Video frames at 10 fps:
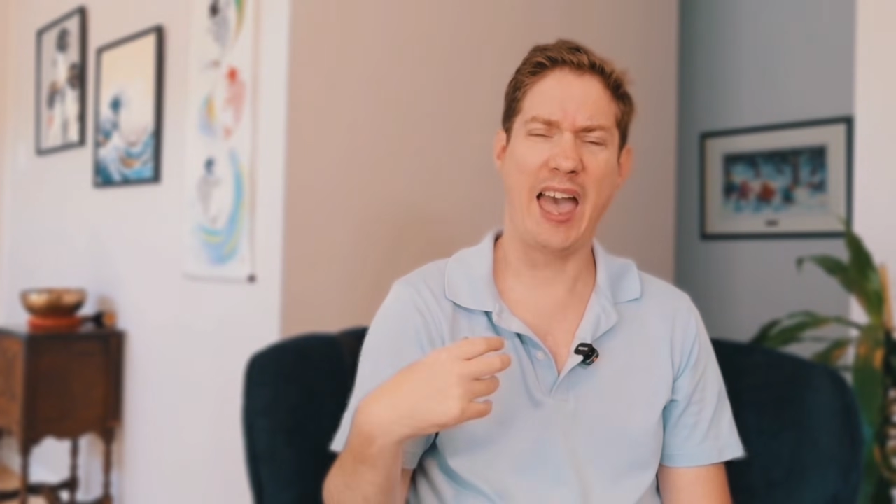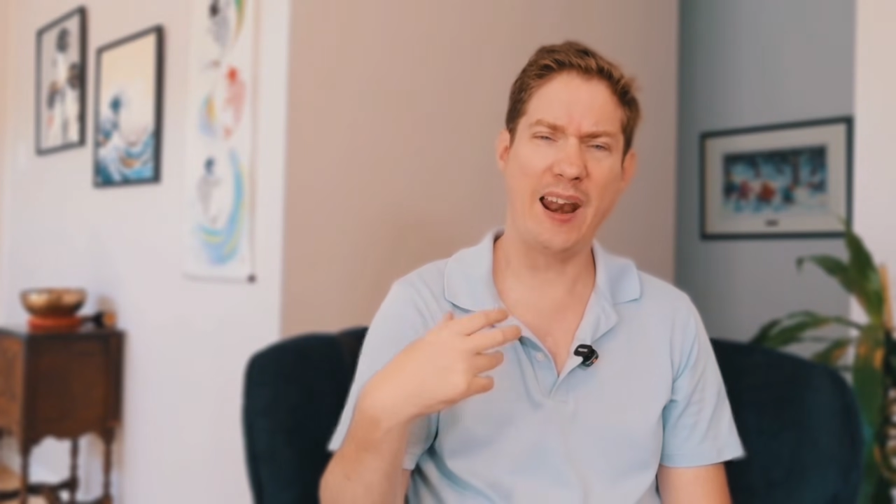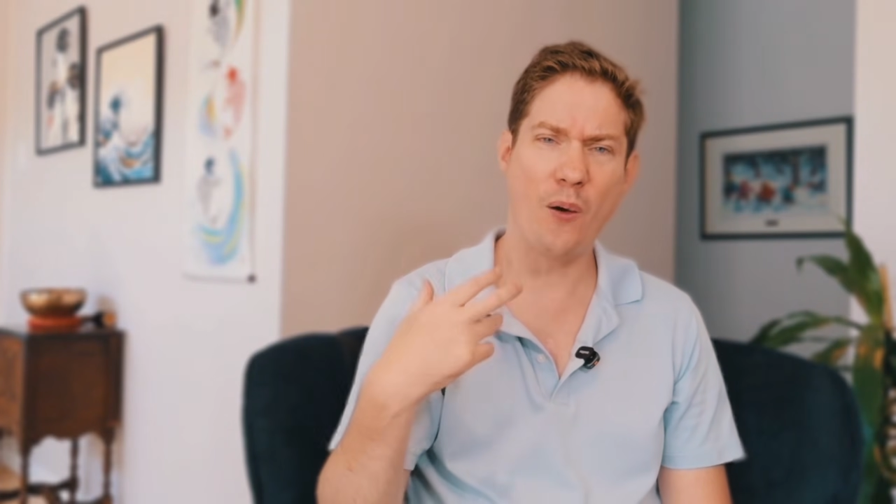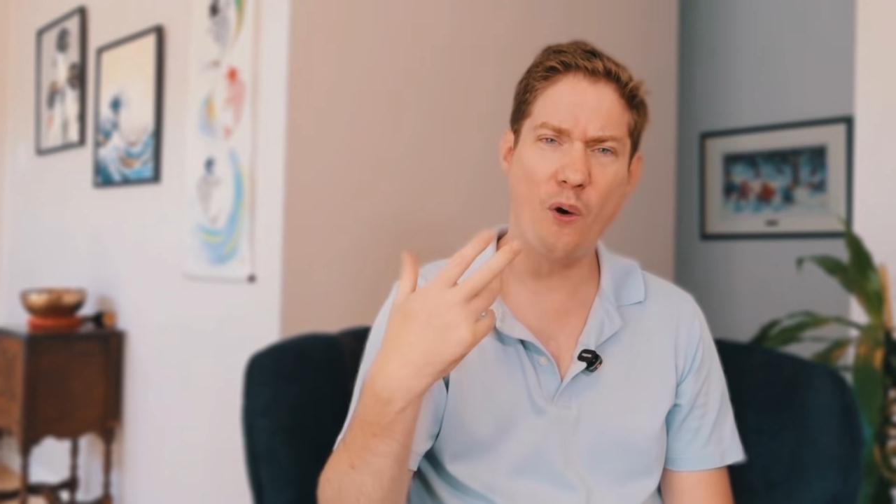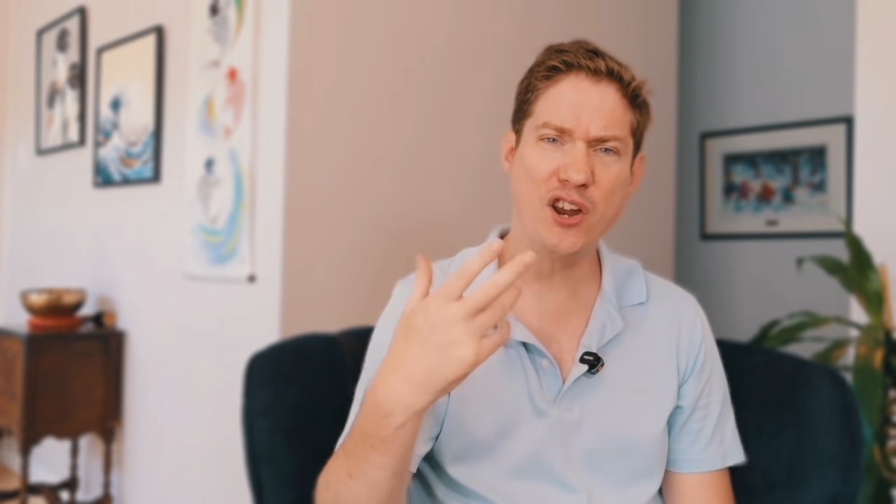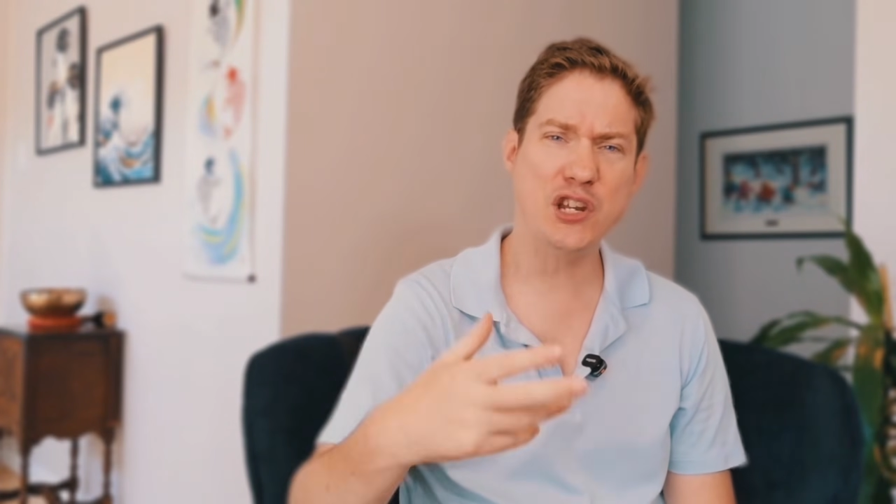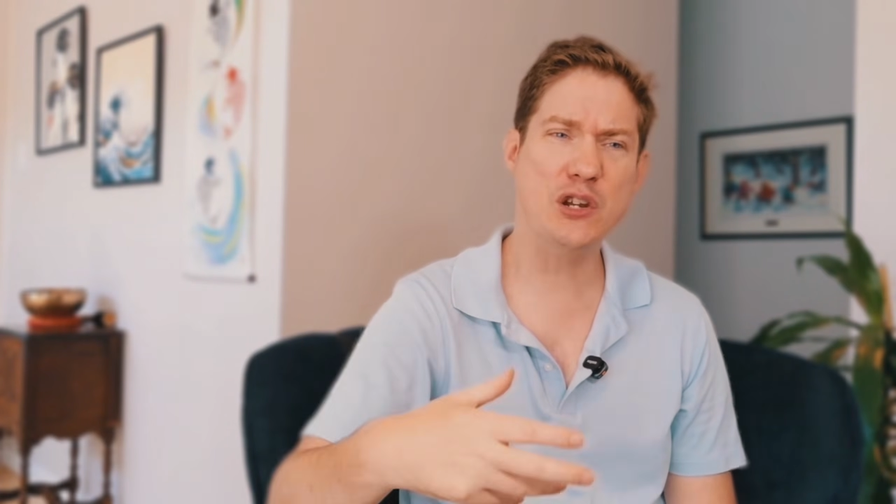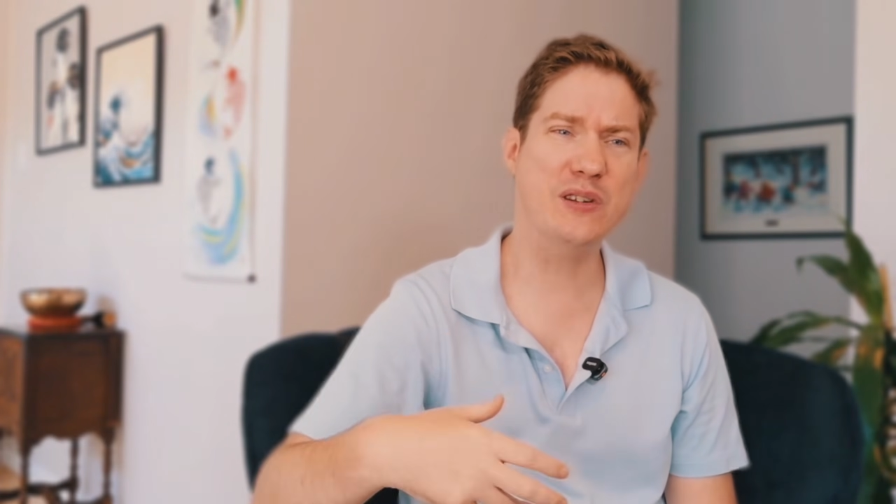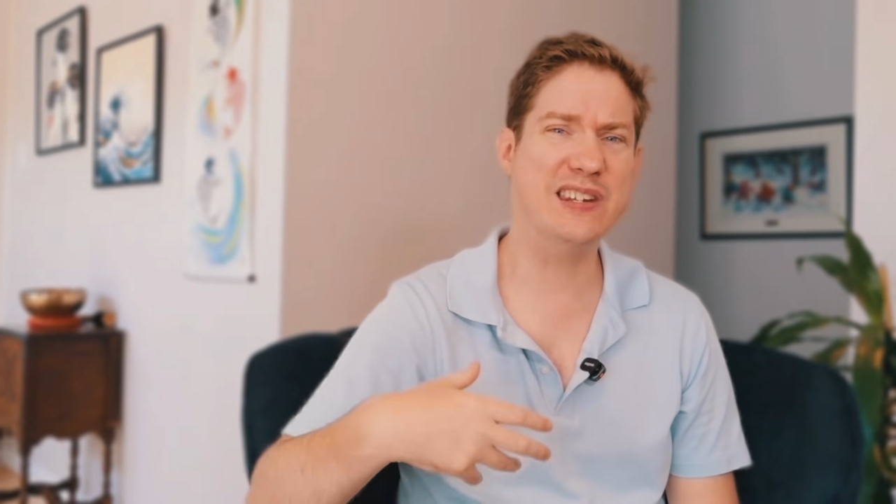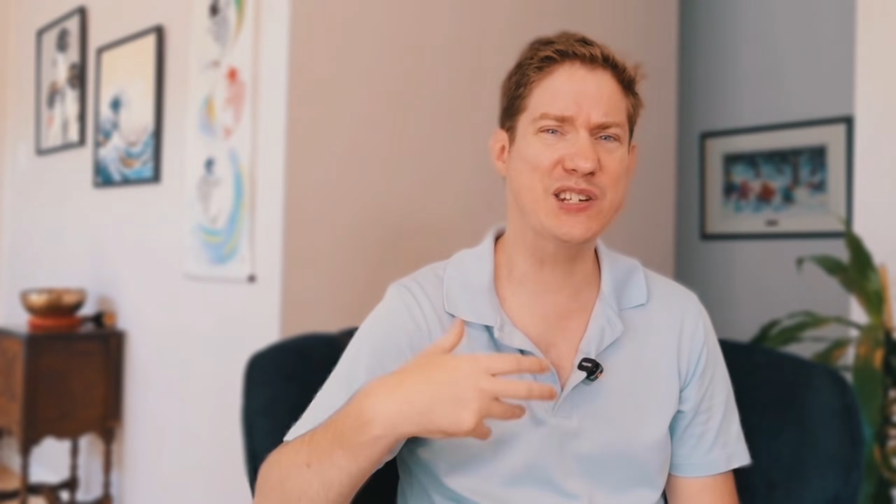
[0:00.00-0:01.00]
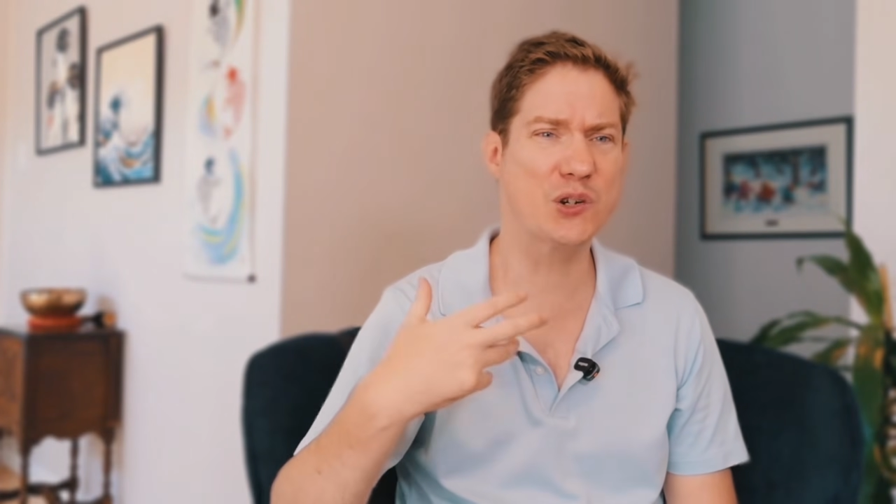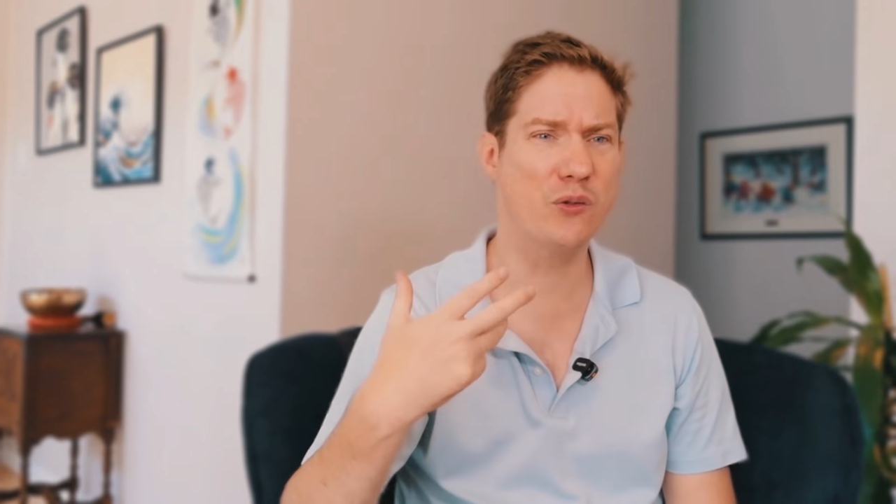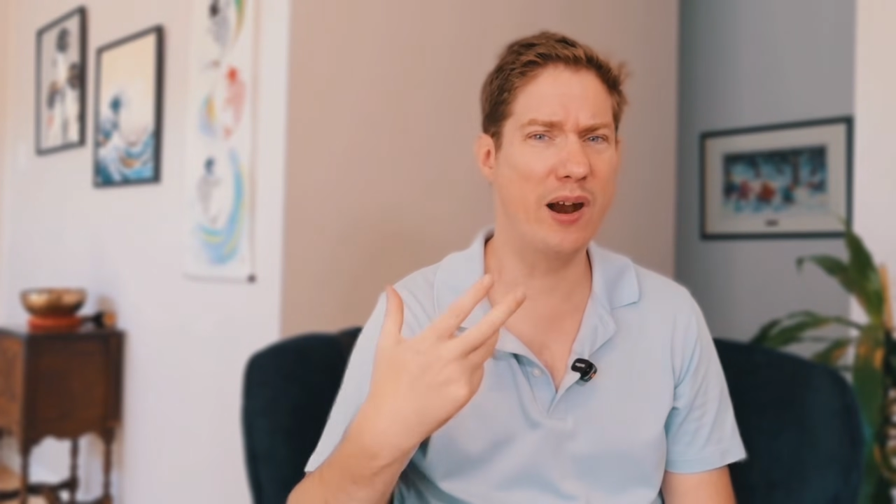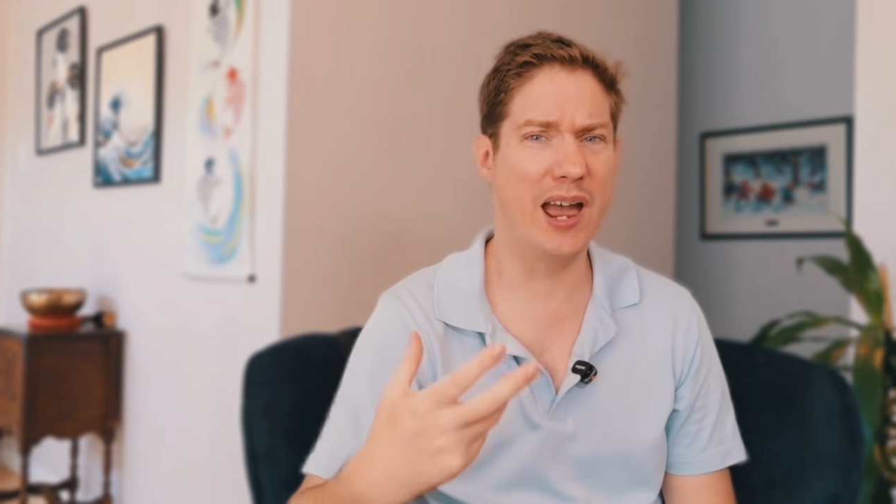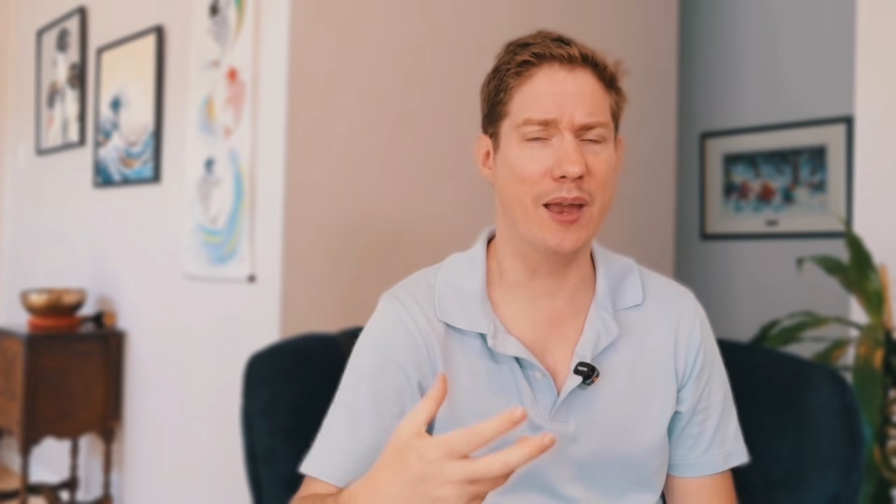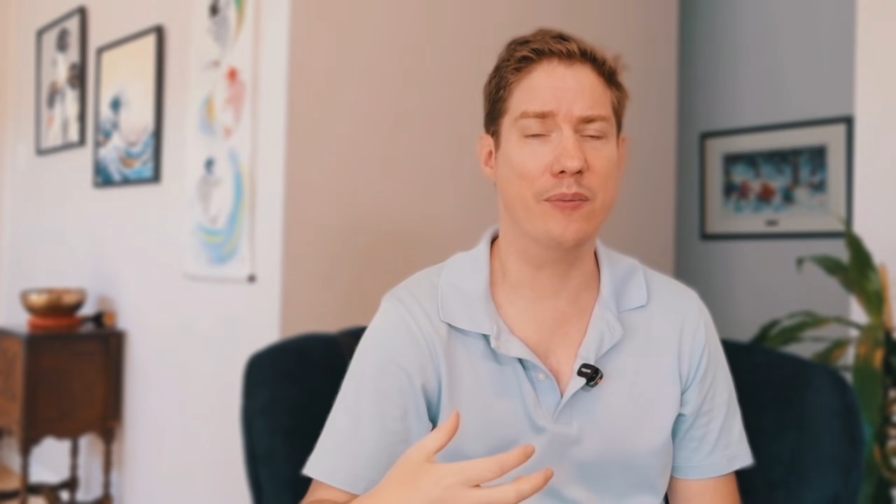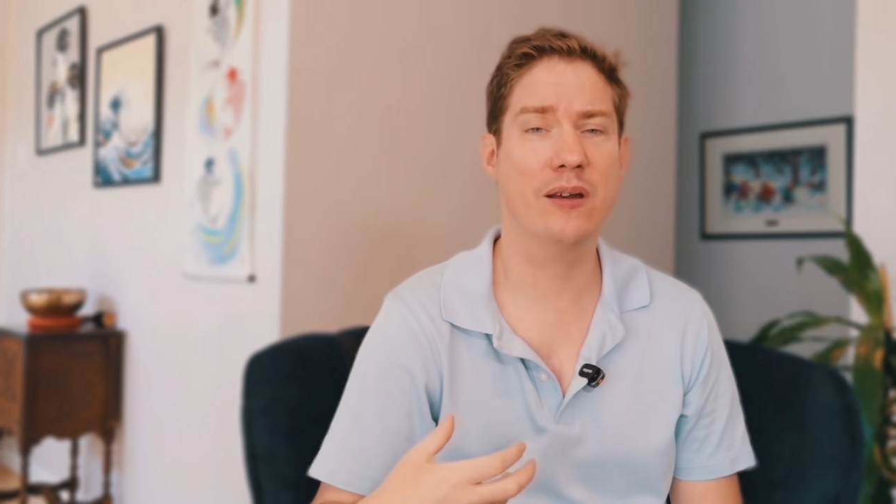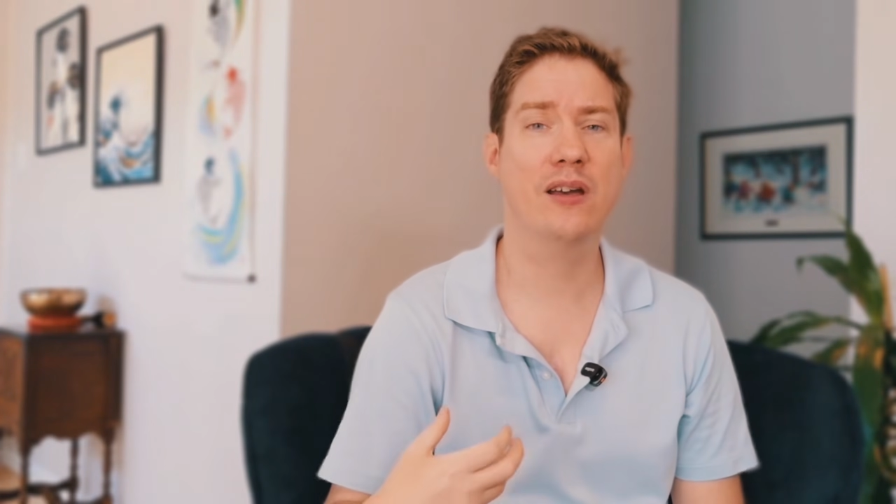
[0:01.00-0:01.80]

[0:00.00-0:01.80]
And I want you to describe